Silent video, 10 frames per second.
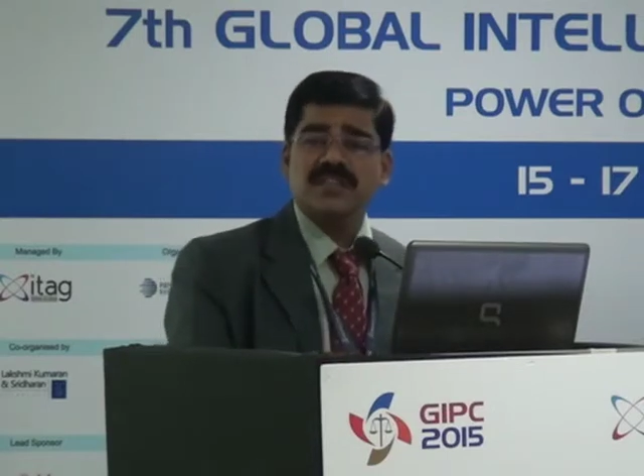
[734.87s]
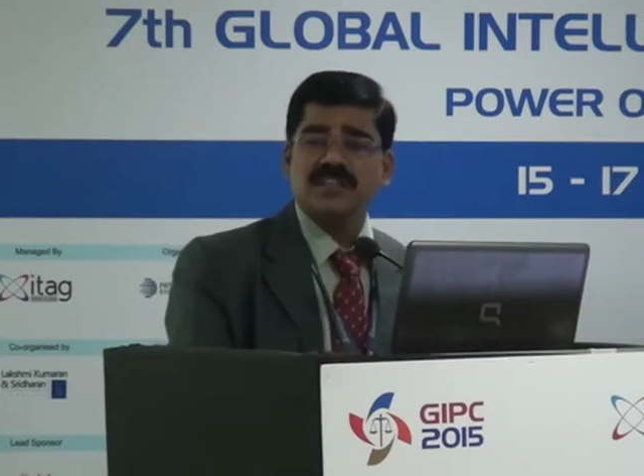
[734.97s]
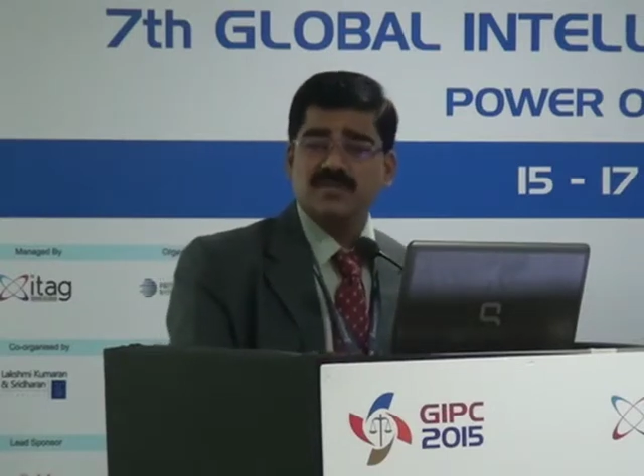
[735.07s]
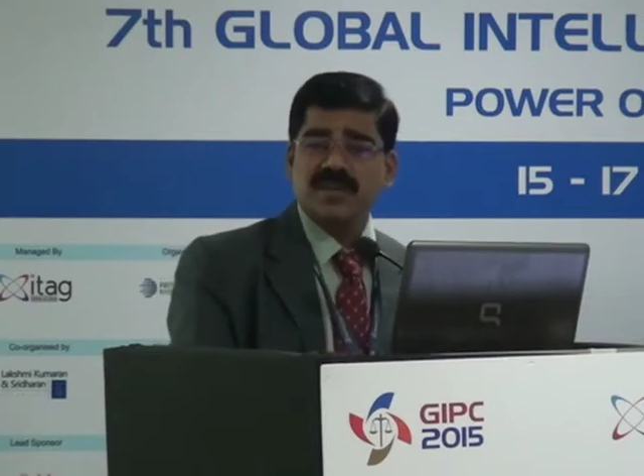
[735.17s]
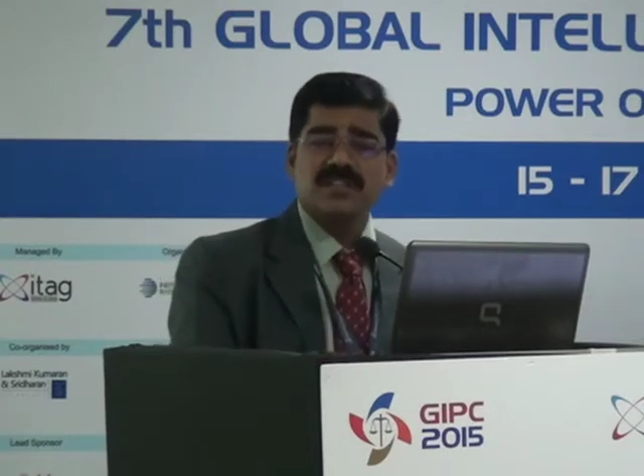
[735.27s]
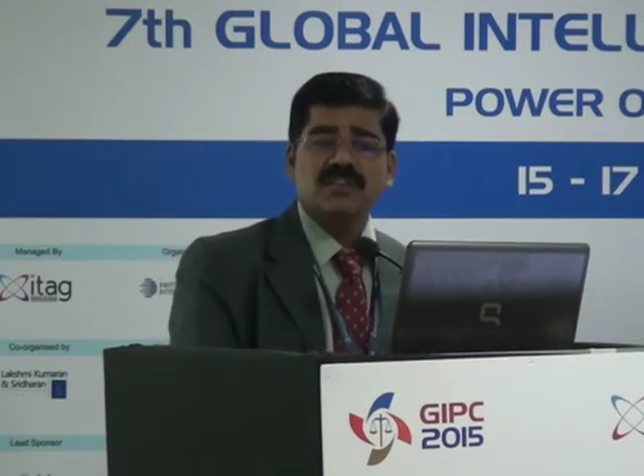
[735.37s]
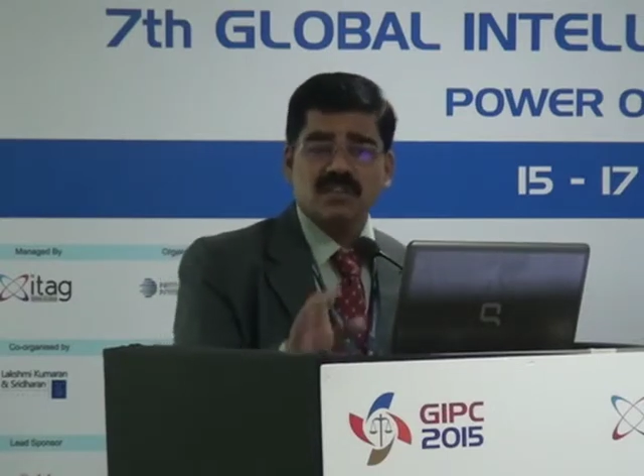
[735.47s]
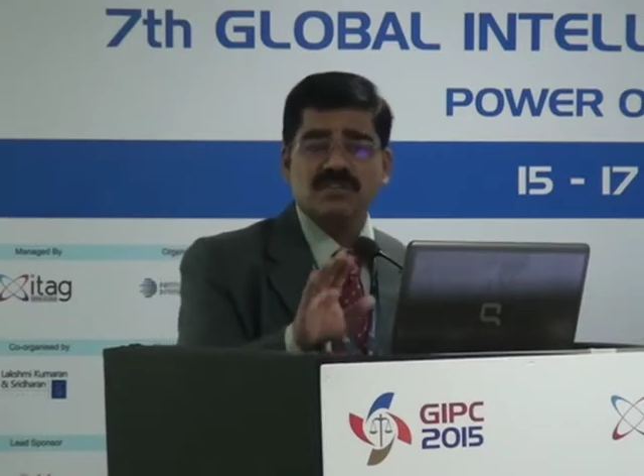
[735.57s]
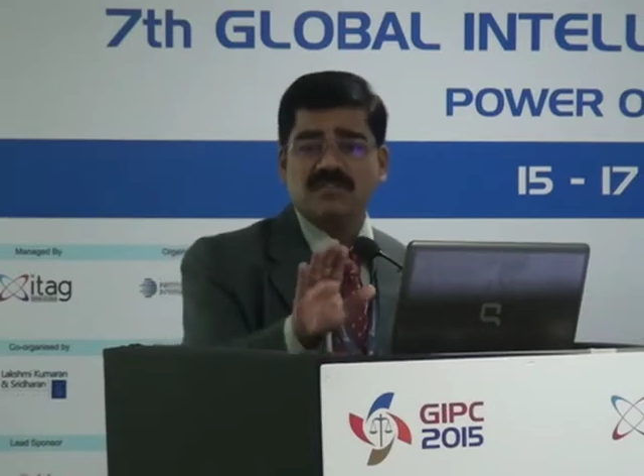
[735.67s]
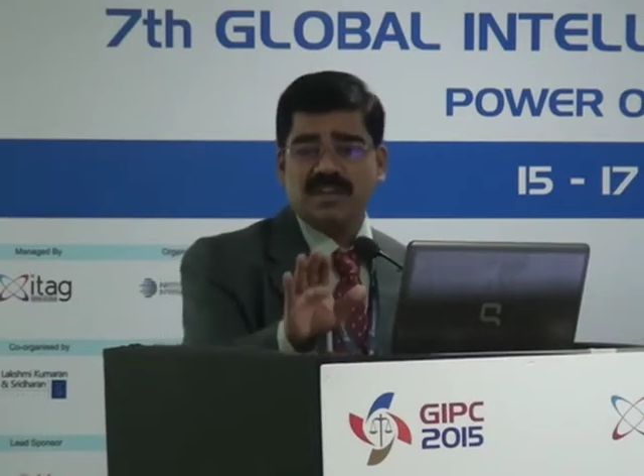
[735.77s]
It's better
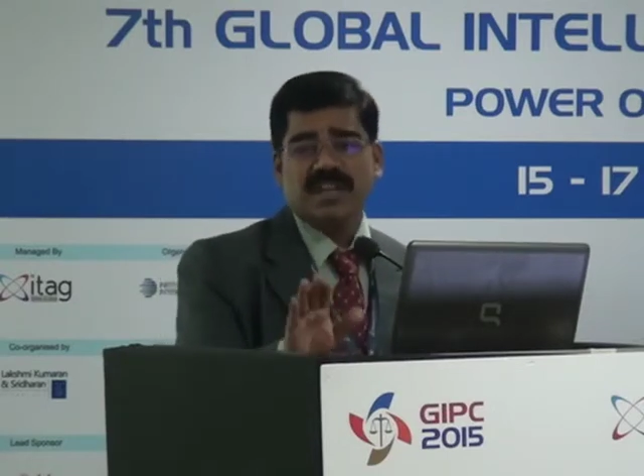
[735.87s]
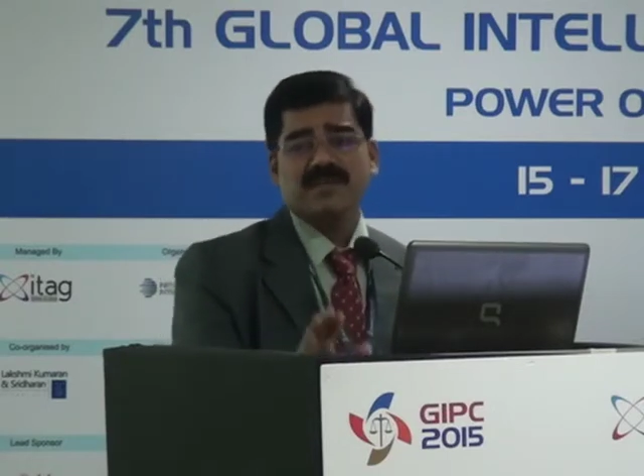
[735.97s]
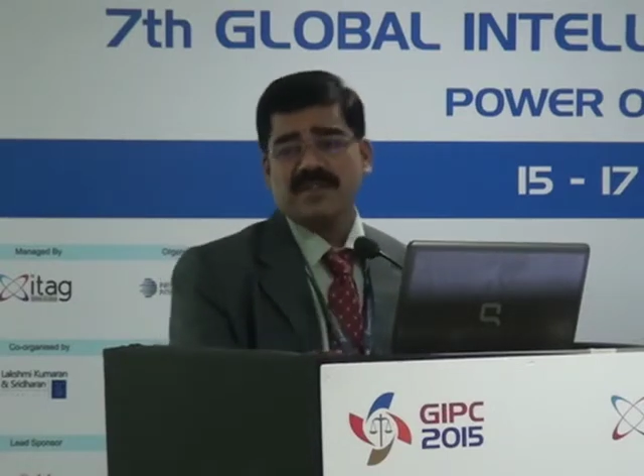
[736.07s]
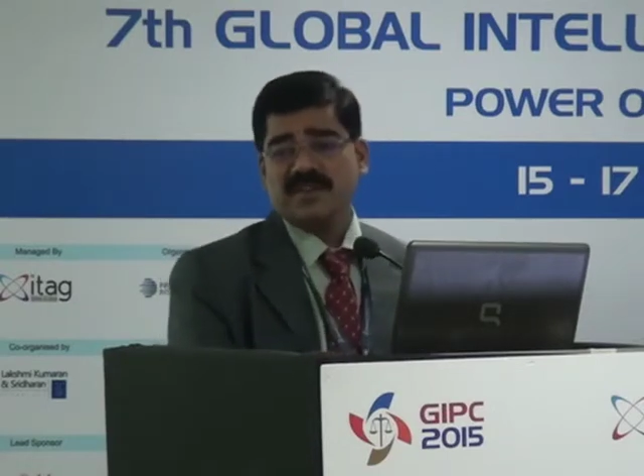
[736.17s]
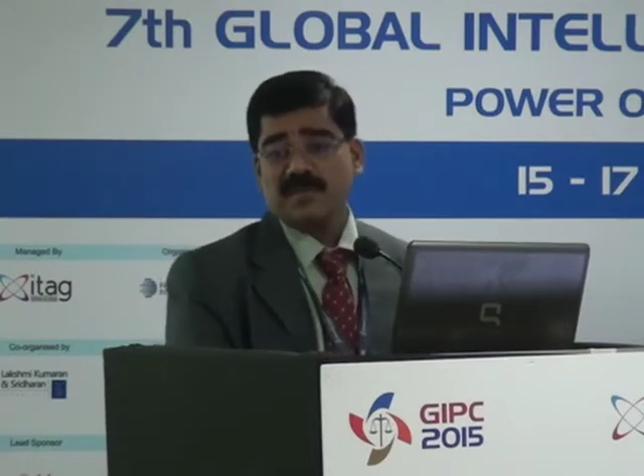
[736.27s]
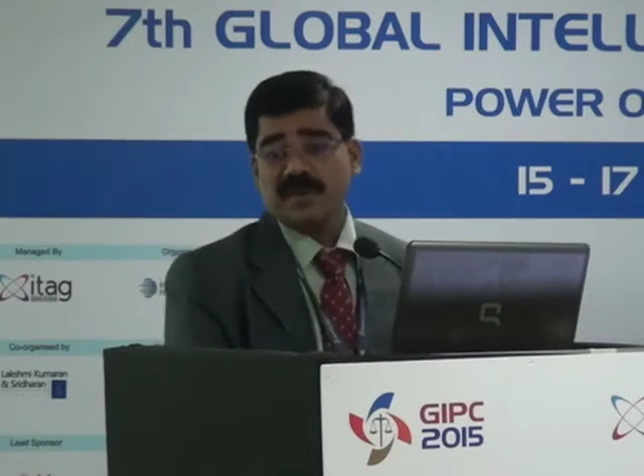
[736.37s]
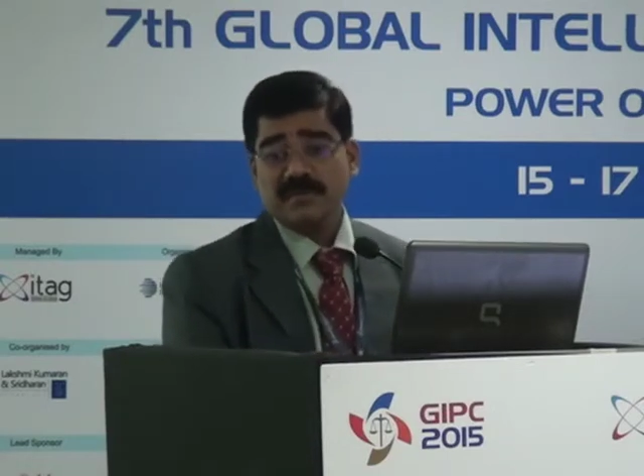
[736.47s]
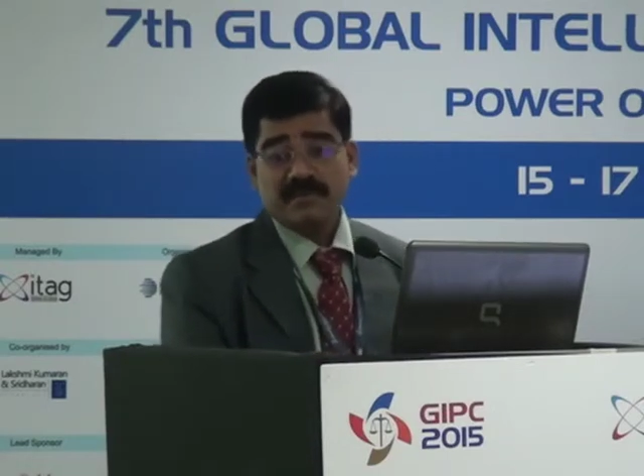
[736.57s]
not to claim that way.